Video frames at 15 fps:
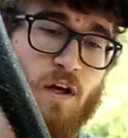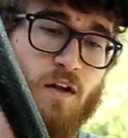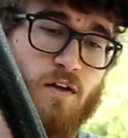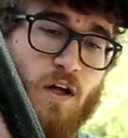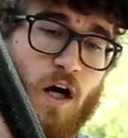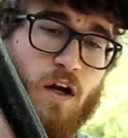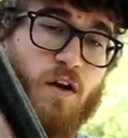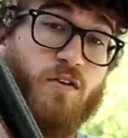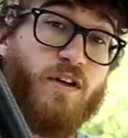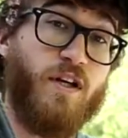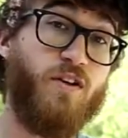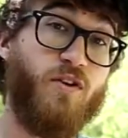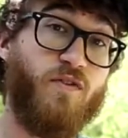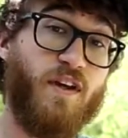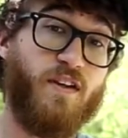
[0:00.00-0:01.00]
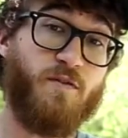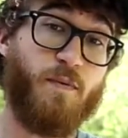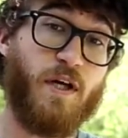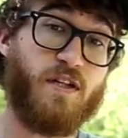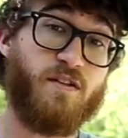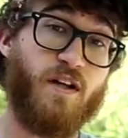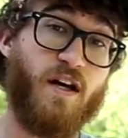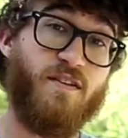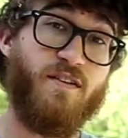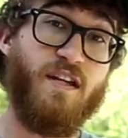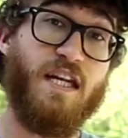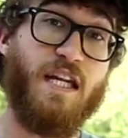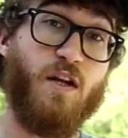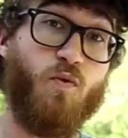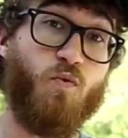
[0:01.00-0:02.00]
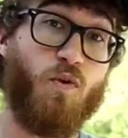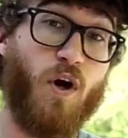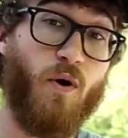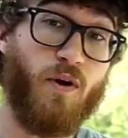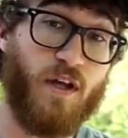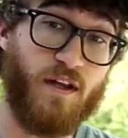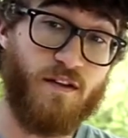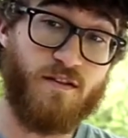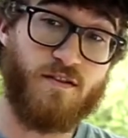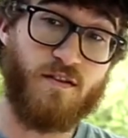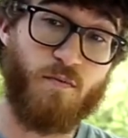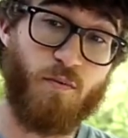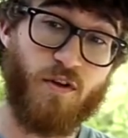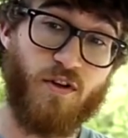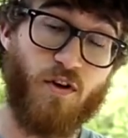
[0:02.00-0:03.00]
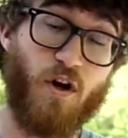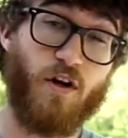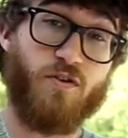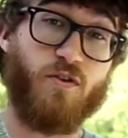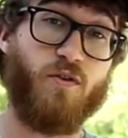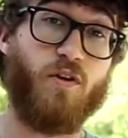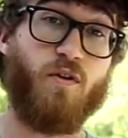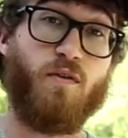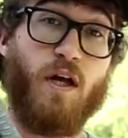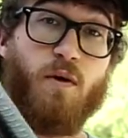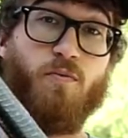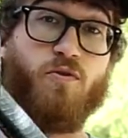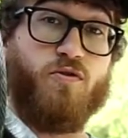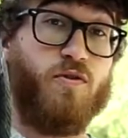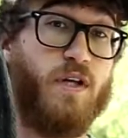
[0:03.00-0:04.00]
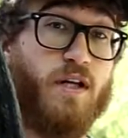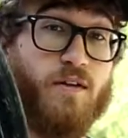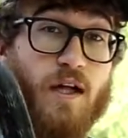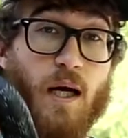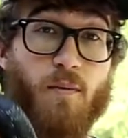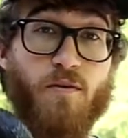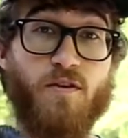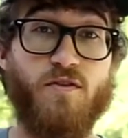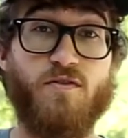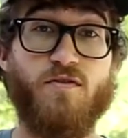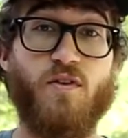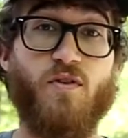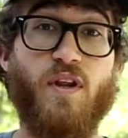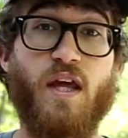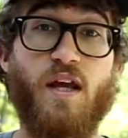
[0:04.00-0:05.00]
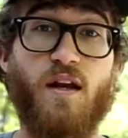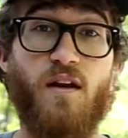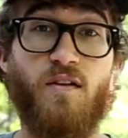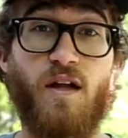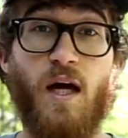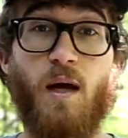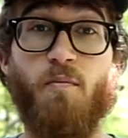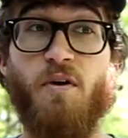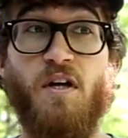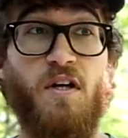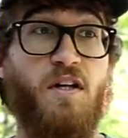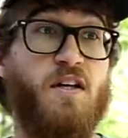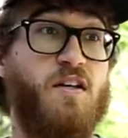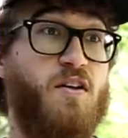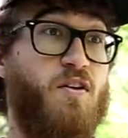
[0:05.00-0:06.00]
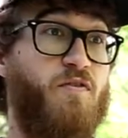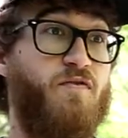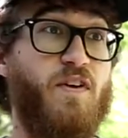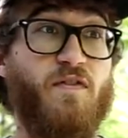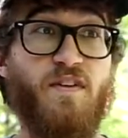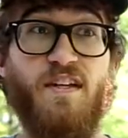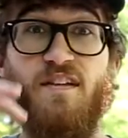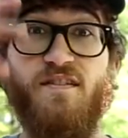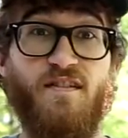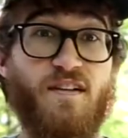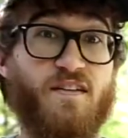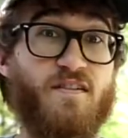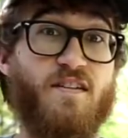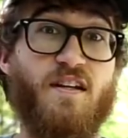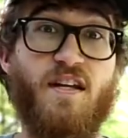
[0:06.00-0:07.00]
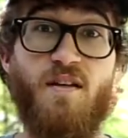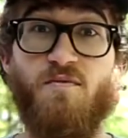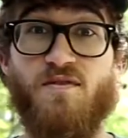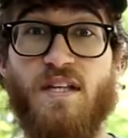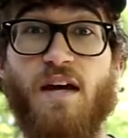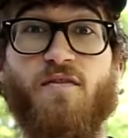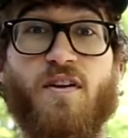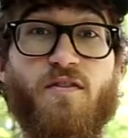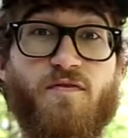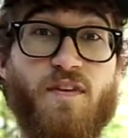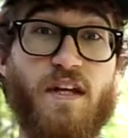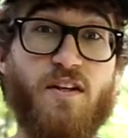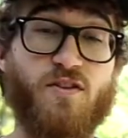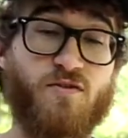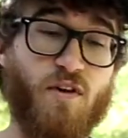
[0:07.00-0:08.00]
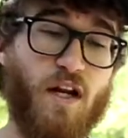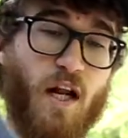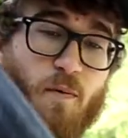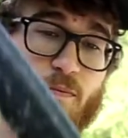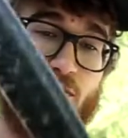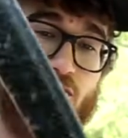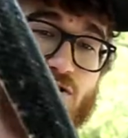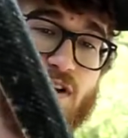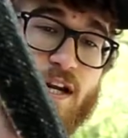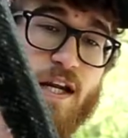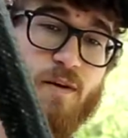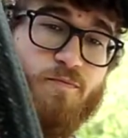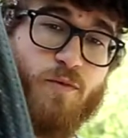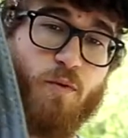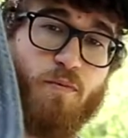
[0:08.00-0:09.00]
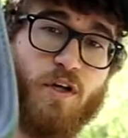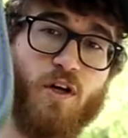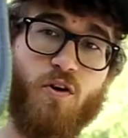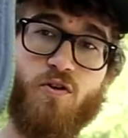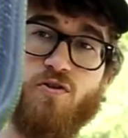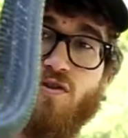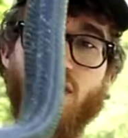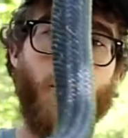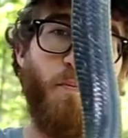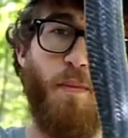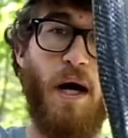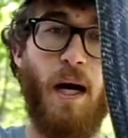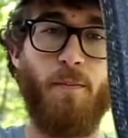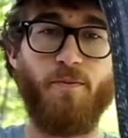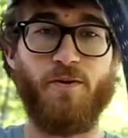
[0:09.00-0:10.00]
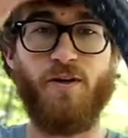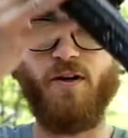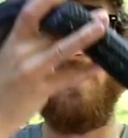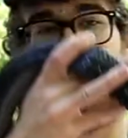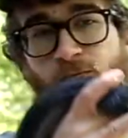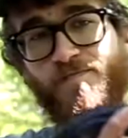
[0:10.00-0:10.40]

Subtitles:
Not only do they specialize in eating rodents, but they're also incredible tree climbers. So they can climb 50, 60, 70 feet straight up a tree, a big oak tree or poplar.